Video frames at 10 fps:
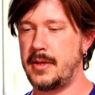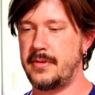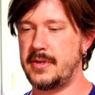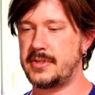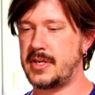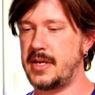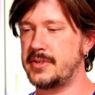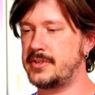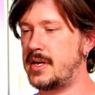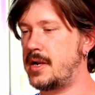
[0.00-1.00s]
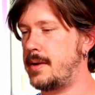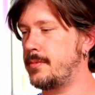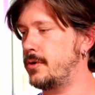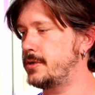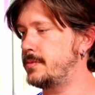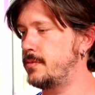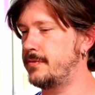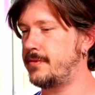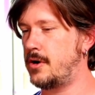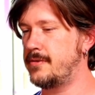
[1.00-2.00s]
This king stud I'm going to
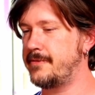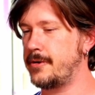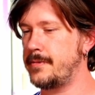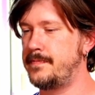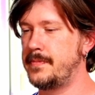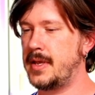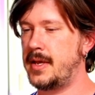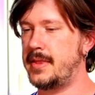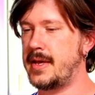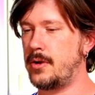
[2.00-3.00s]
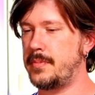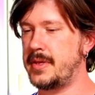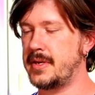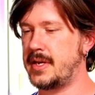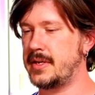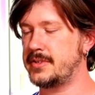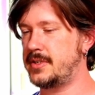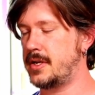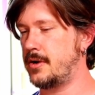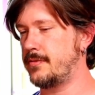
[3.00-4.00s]
move over, and that'll be the king
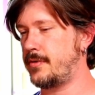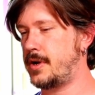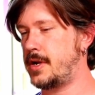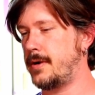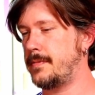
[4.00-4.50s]
stud over here.